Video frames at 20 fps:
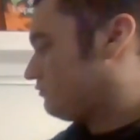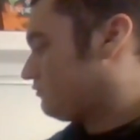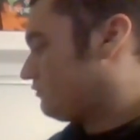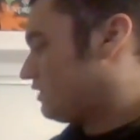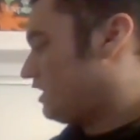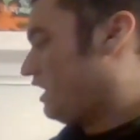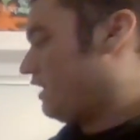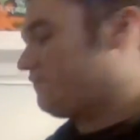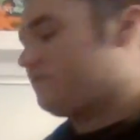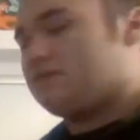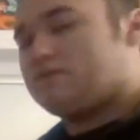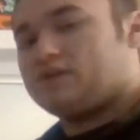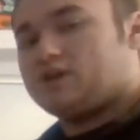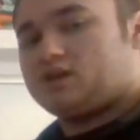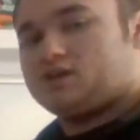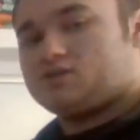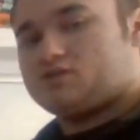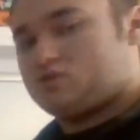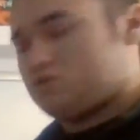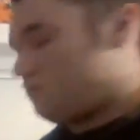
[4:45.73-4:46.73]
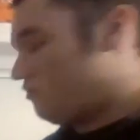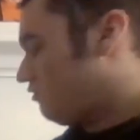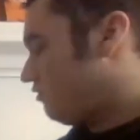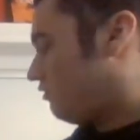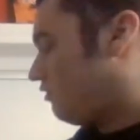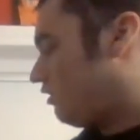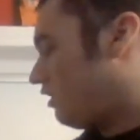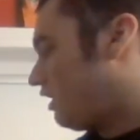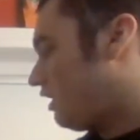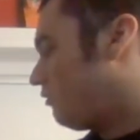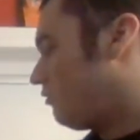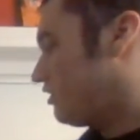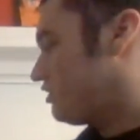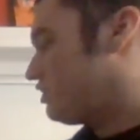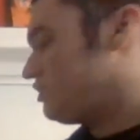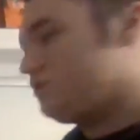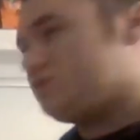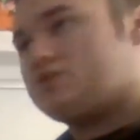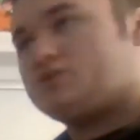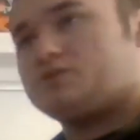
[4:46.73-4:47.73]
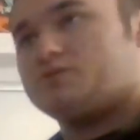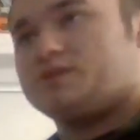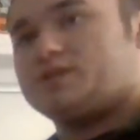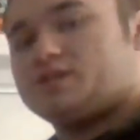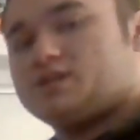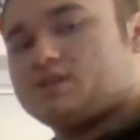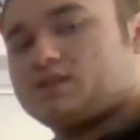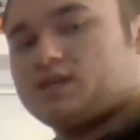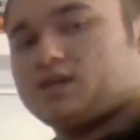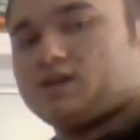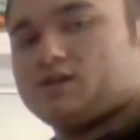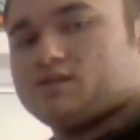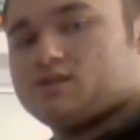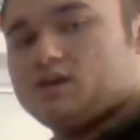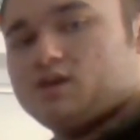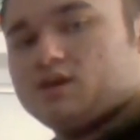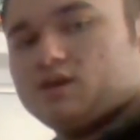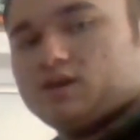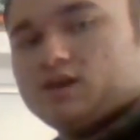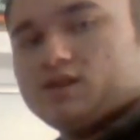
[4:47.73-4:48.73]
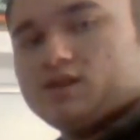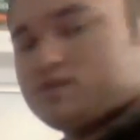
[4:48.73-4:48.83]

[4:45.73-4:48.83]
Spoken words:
F of a. So what you do in this case is,